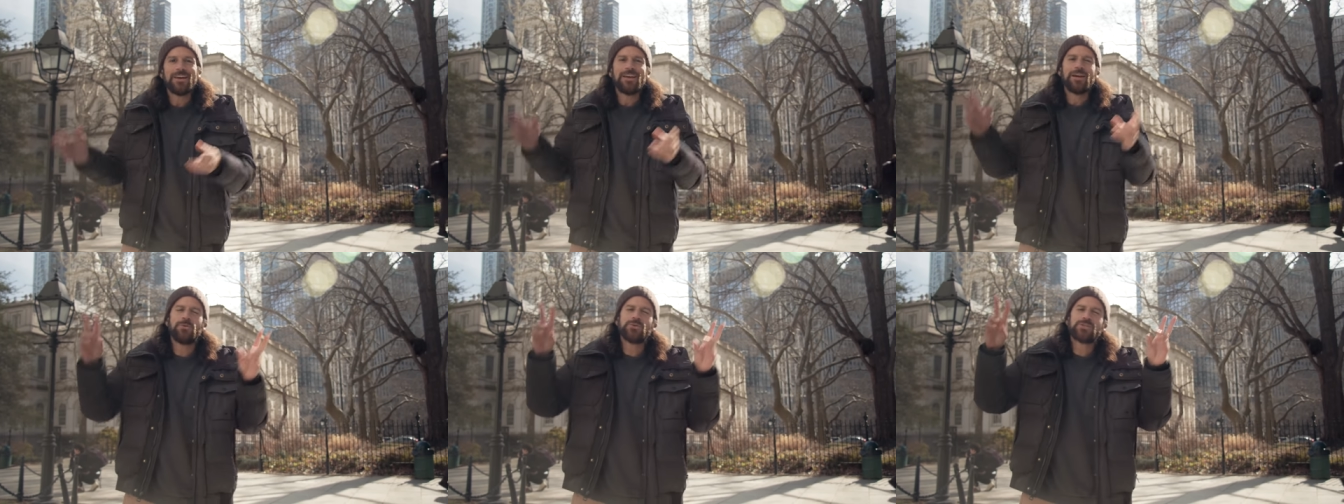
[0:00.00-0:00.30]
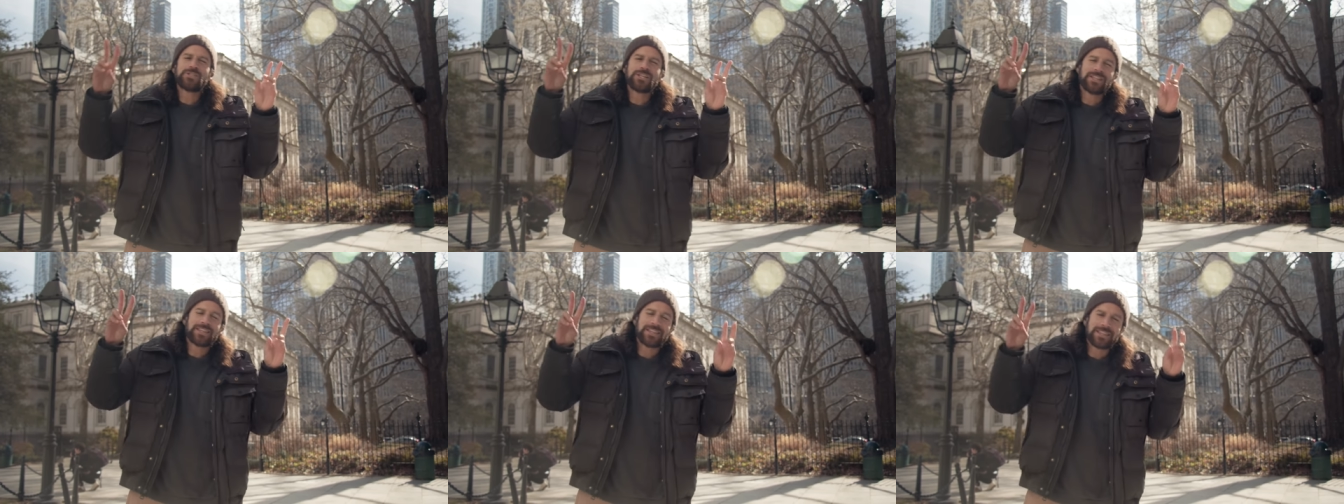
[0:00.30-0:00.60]
It was
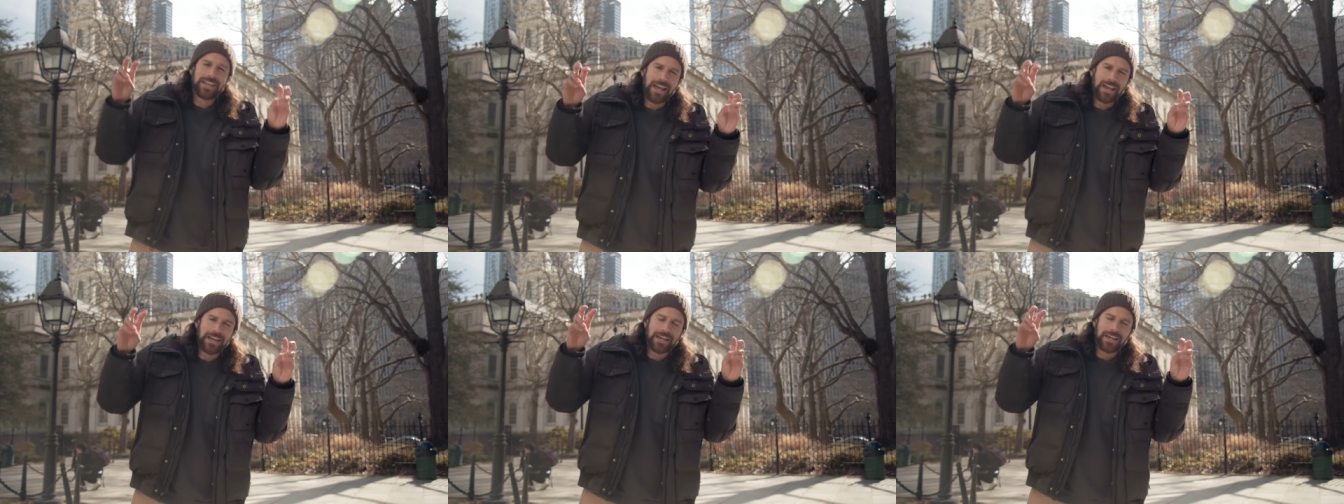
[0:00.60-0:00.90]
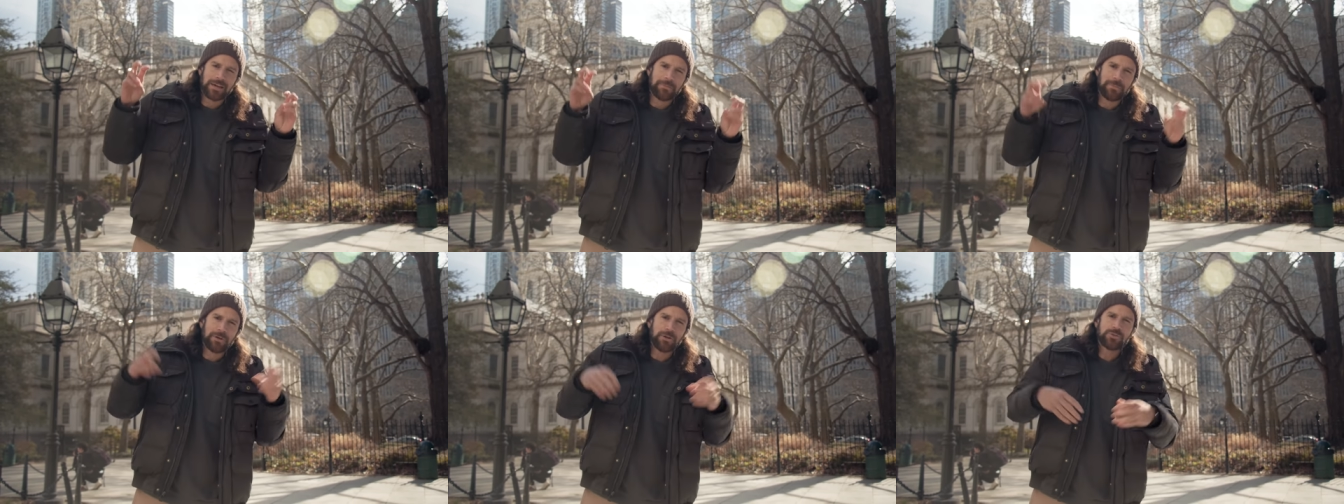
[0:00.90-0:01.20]
to thank
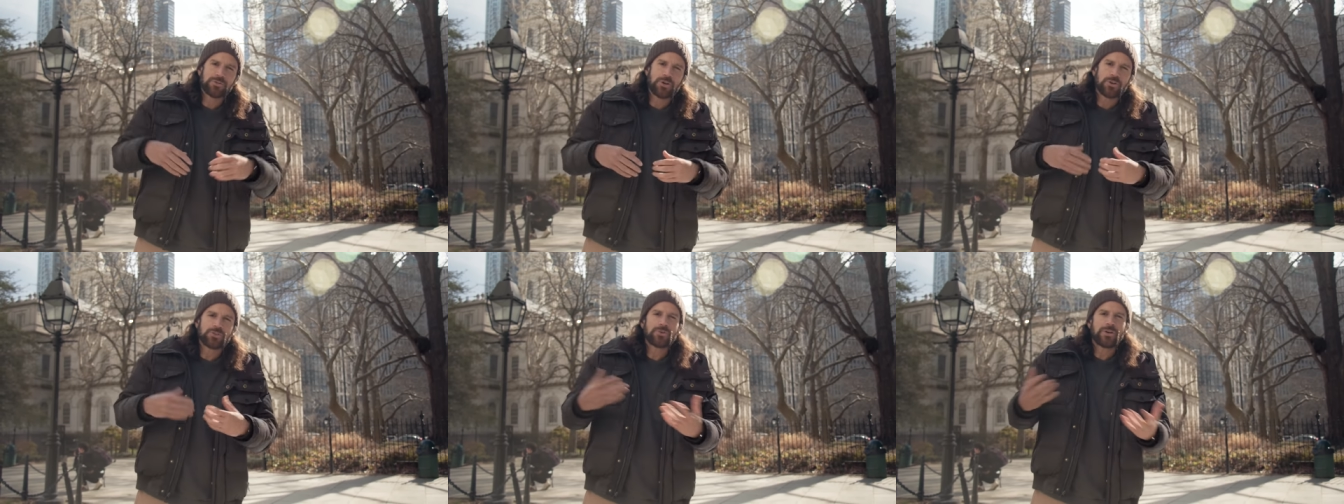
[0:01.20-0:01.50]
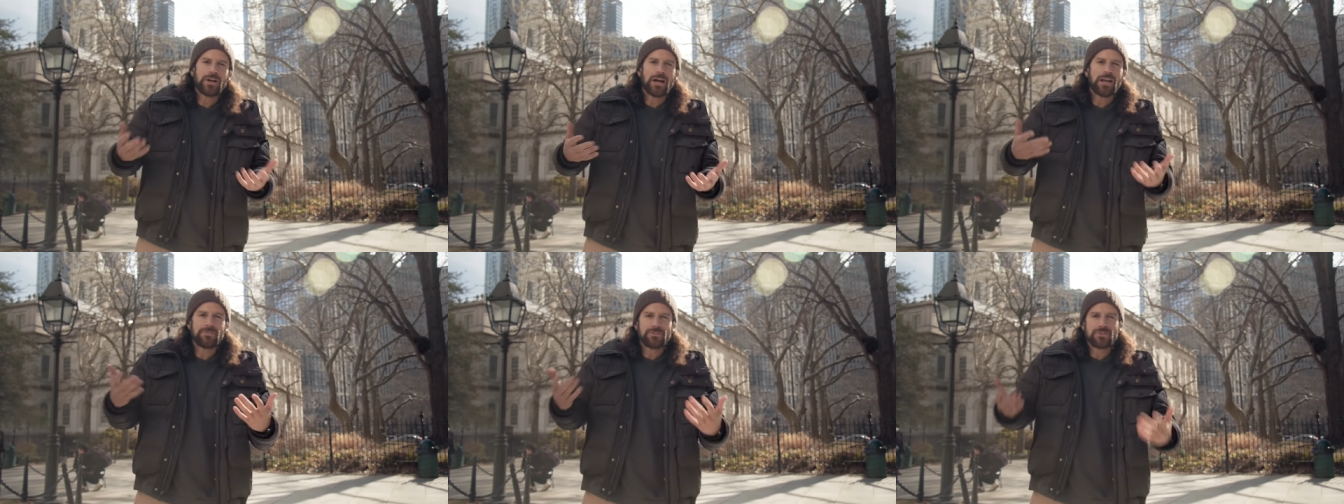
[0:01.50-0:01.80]
him, but it was also
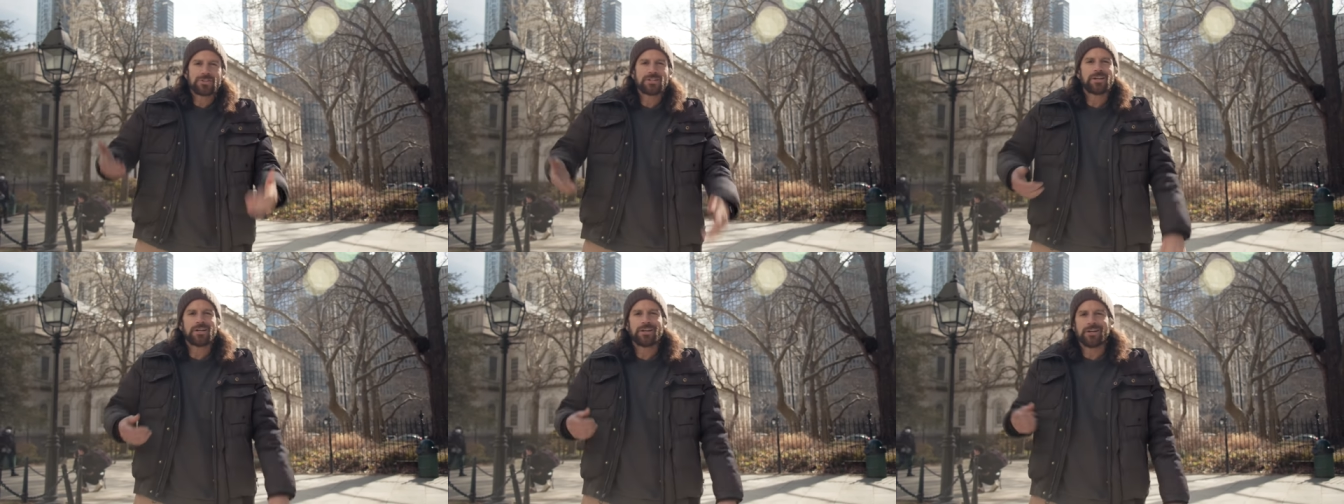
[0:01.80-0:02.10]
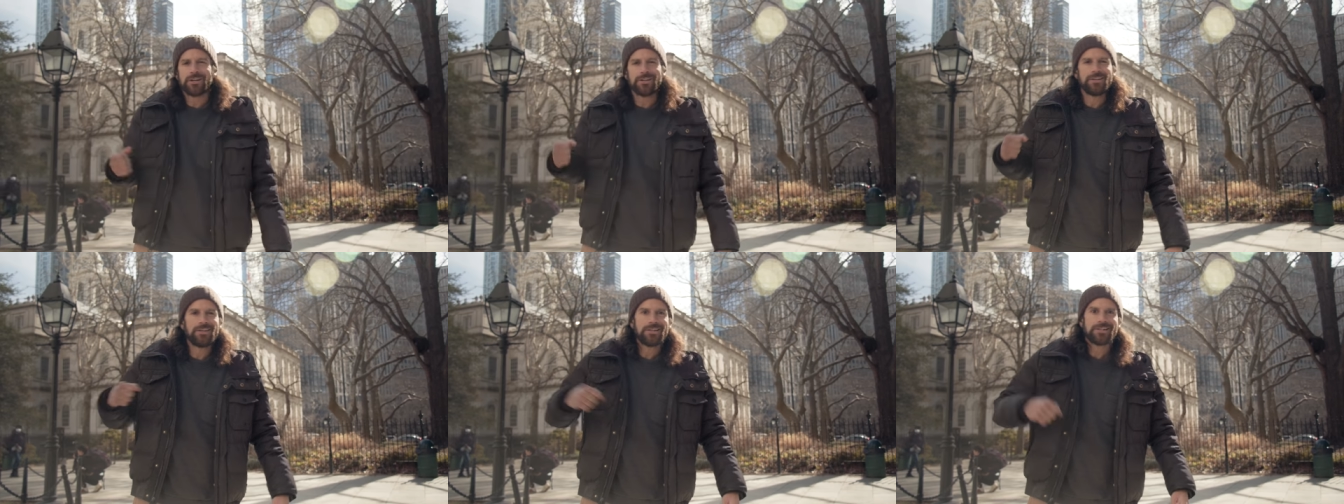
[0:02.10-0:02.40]
kind of just like
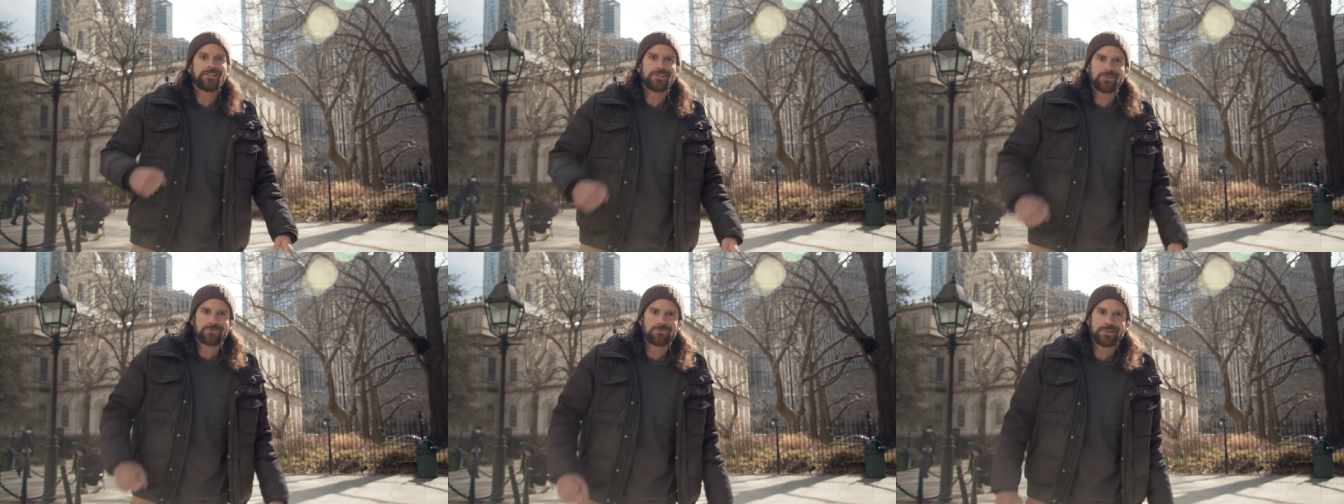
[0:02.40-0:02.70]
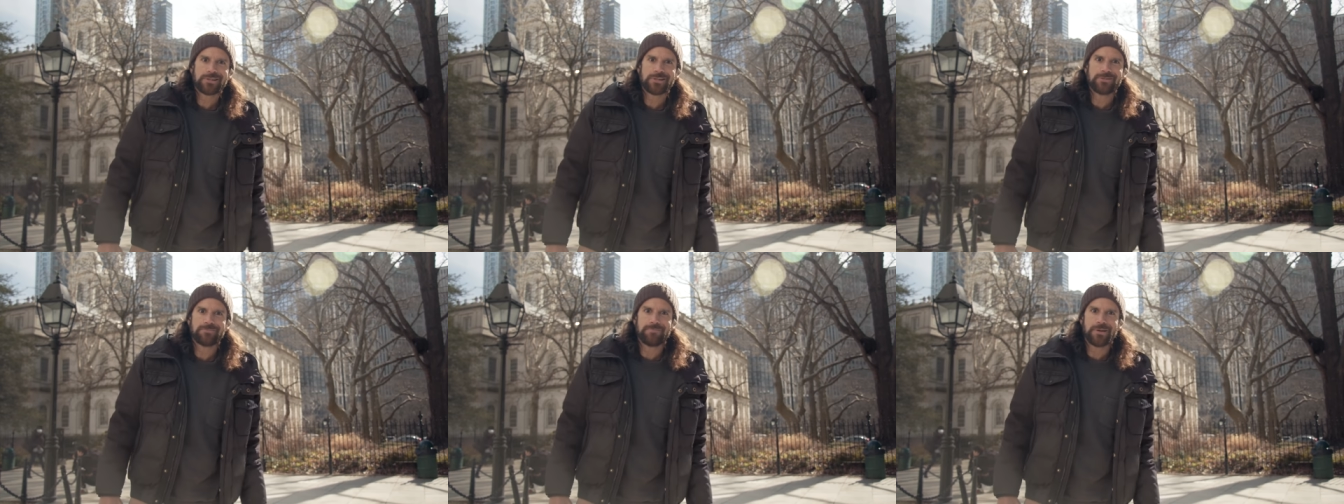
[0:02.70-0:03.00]
a, yeah, that's
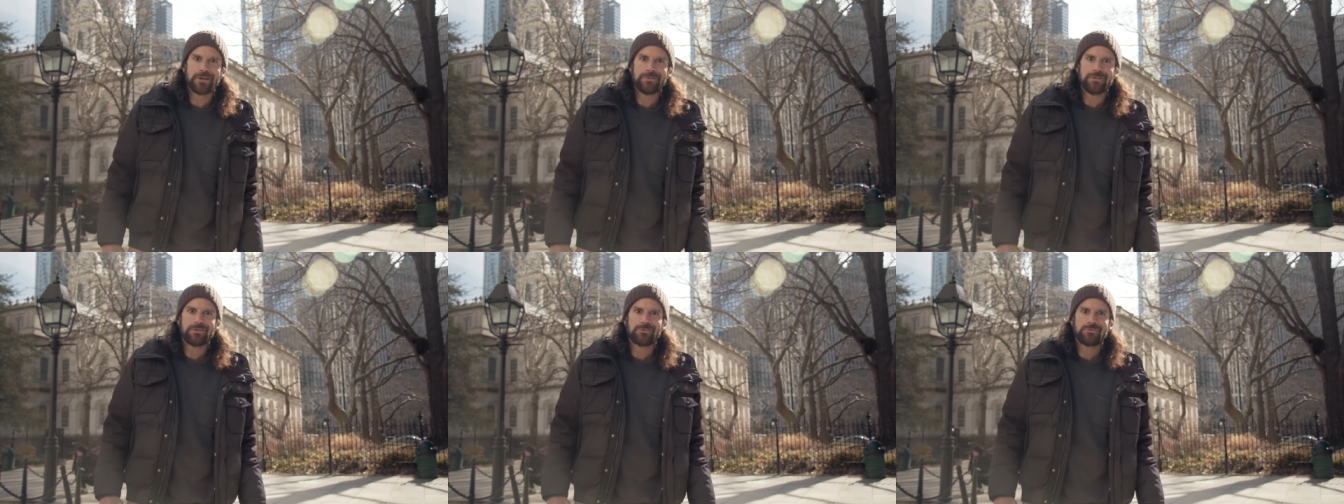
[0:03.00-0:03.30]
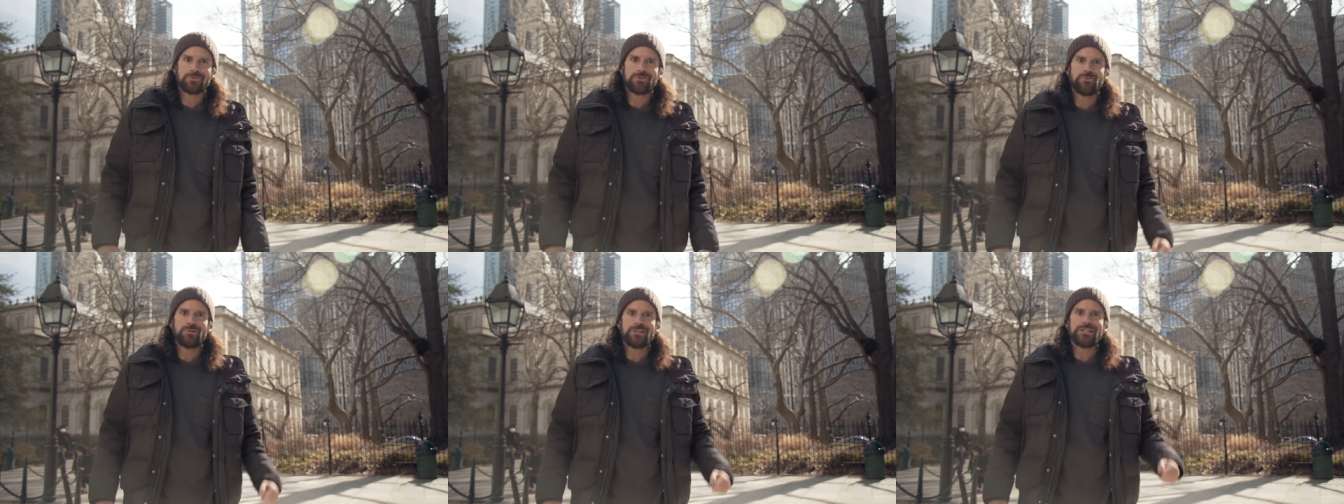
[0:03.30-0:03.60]
right, baby,
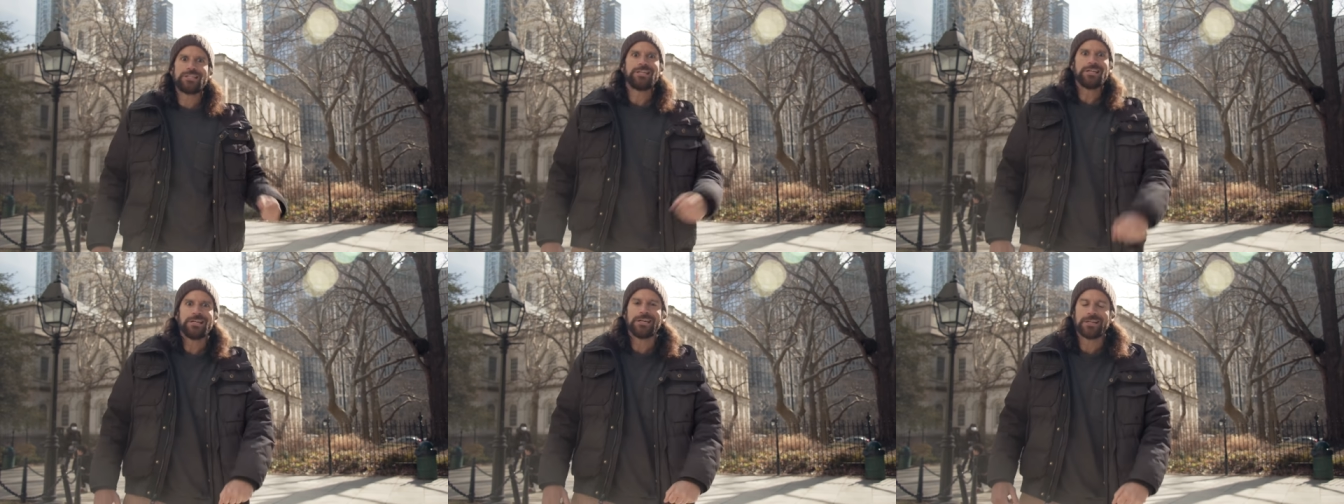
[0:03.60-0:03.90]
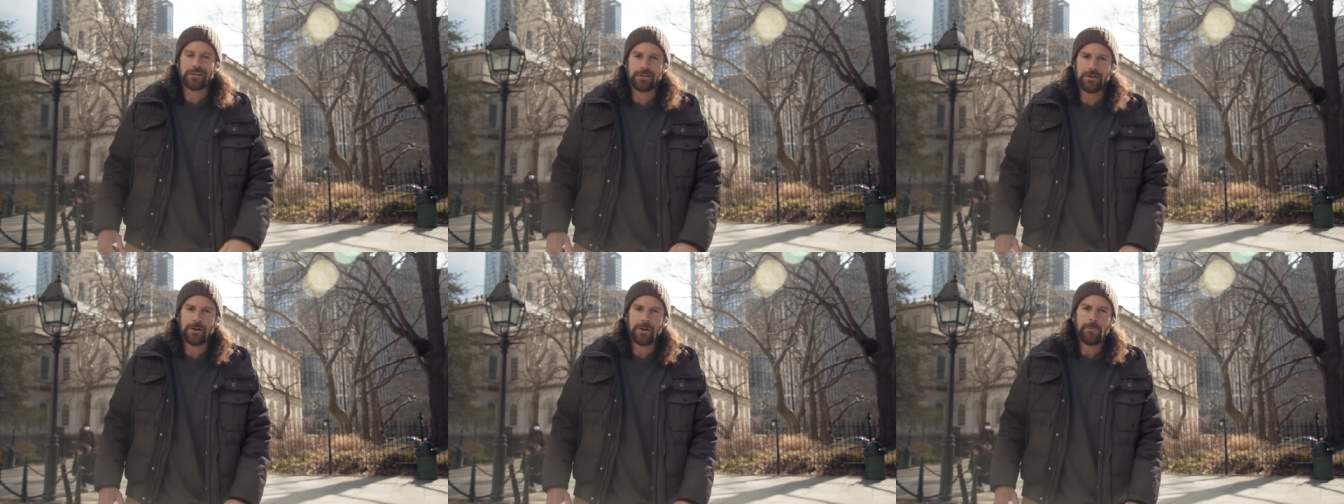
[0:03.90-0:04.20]
don't do it
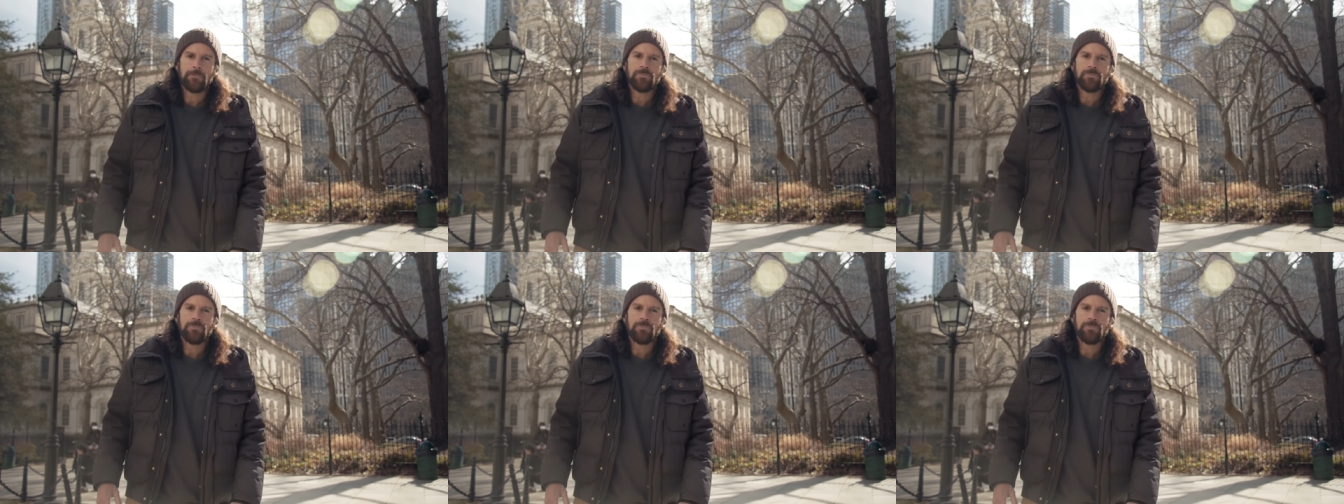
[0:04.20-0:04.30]
again.